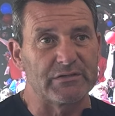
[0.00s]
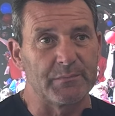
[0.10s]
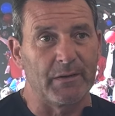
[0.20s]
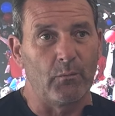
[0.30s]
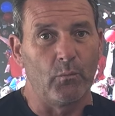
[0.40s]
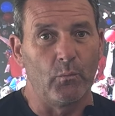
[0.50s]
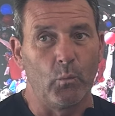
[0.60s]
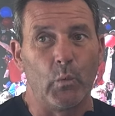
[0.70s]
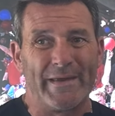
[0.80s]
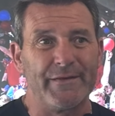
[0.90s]
it's about
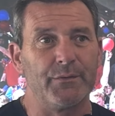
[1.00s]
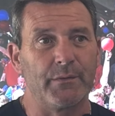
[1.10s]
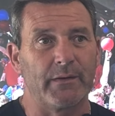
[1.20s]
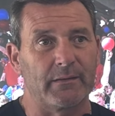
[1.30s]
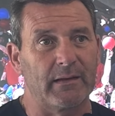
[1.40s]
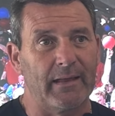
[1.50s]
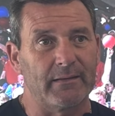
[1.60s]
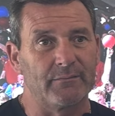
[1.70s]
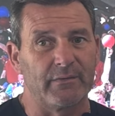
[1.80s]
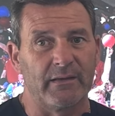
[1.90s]
we doing it
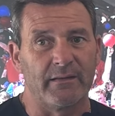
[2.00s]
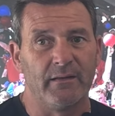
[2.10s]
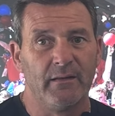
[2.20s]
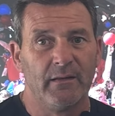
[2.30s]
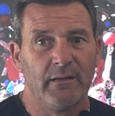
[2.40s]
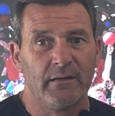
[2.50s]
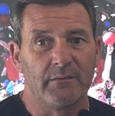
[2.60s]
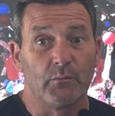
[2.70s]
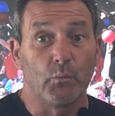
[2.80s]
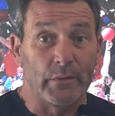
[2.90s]
collectively. And
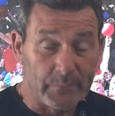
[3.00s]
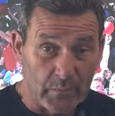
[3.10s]
we